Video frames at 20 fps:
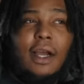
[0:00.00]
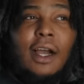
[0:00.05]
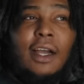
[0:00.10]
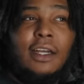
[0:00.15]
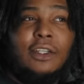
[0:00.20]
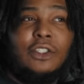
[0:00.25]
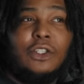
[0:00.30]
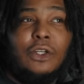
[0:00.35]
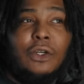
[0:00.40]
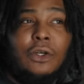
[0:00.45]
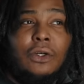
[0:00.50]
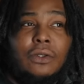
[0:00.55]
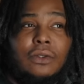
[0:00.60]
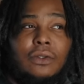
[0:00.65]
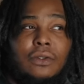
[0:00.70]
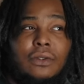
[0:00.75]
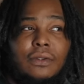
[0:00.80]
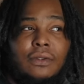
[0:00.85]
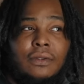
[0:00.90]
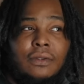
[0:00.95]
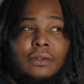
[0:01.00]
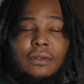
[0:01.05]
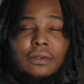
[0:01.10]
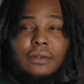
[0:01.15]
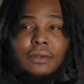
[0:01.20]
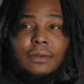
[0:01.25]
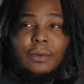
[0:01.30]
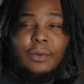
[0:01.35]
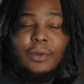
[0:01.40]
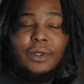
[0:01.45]
All right, so
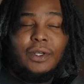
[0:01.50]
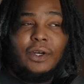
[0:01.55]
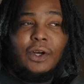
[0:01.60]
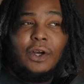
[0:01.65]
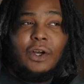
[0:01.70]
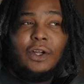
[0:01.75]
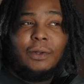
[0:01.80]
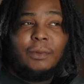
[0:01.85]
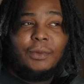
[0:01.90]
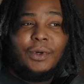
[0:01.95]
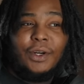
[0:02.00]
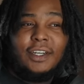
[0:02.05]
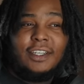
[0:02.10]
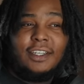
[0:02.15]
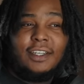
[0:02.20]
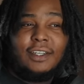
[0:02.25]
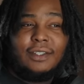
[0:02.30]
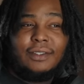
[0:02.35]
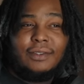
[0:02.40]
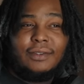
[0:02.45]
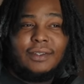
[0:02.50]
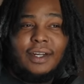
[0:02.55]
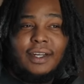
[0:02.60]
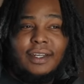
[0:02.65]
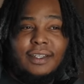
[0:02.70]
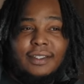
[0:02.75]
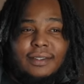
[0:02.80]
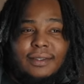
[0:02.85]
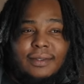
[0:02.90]
we in Harlem right now, right?